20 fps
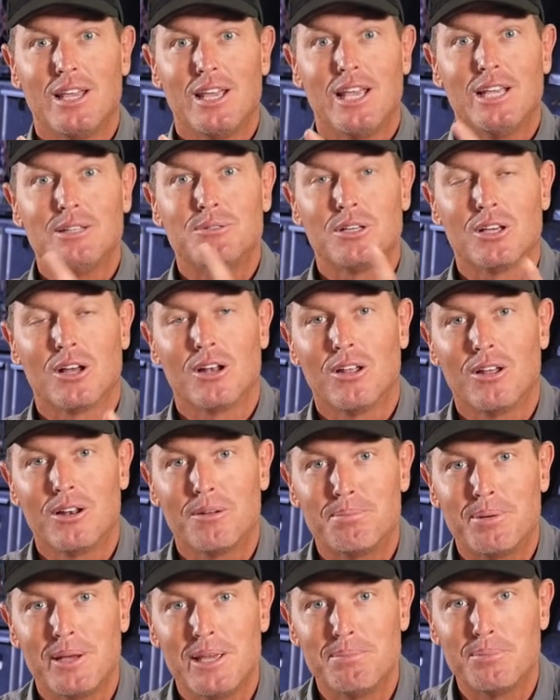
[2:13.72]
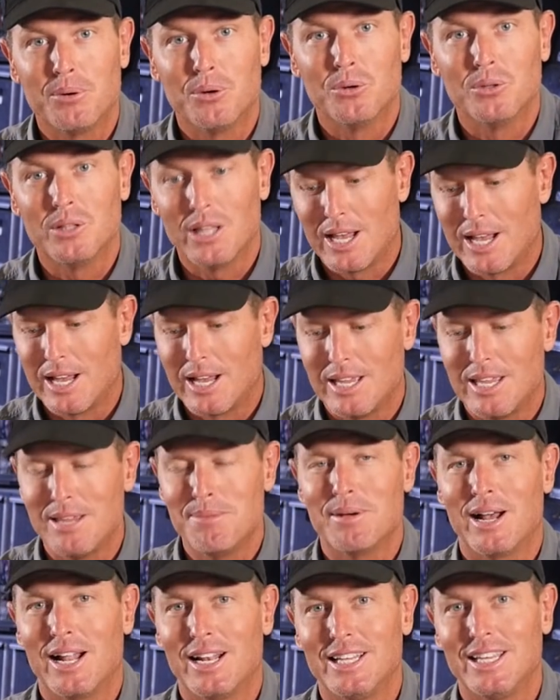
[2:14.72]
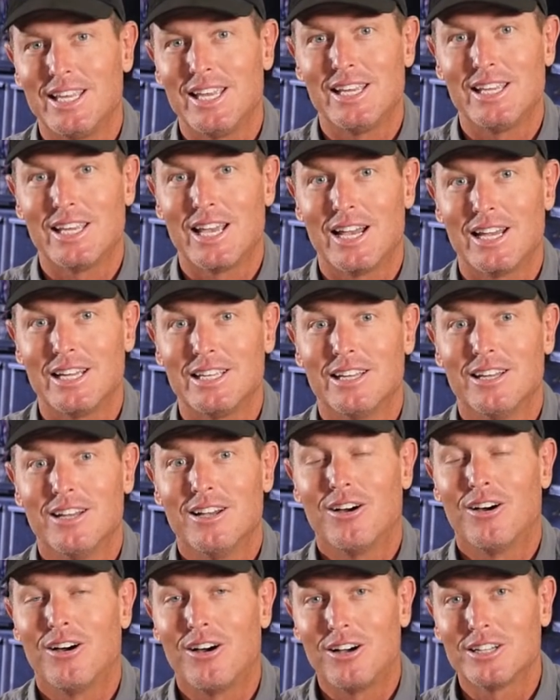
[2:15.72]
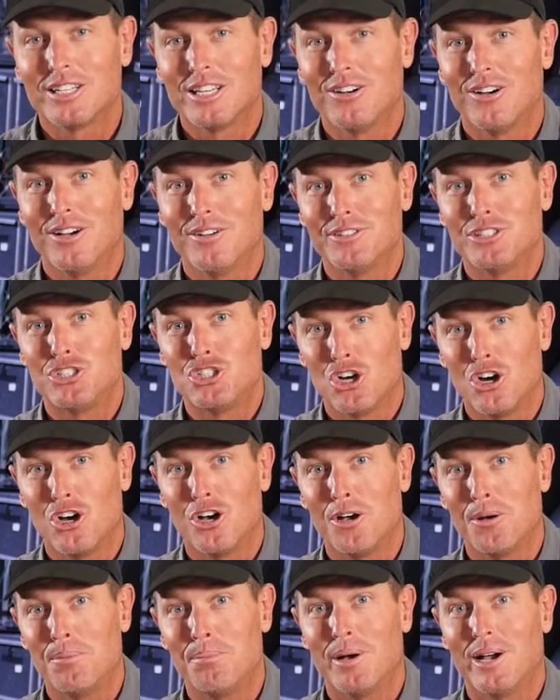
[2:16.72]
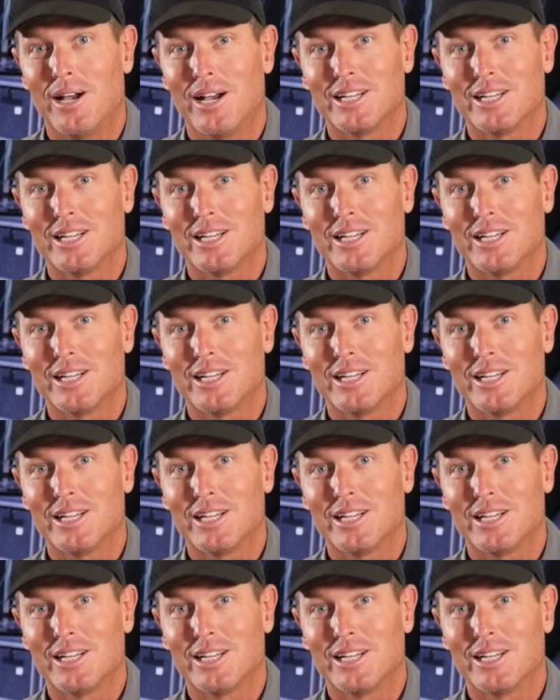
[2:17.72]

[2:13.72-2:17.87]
is we got a lot of people emailing in going, oh, can I have a job?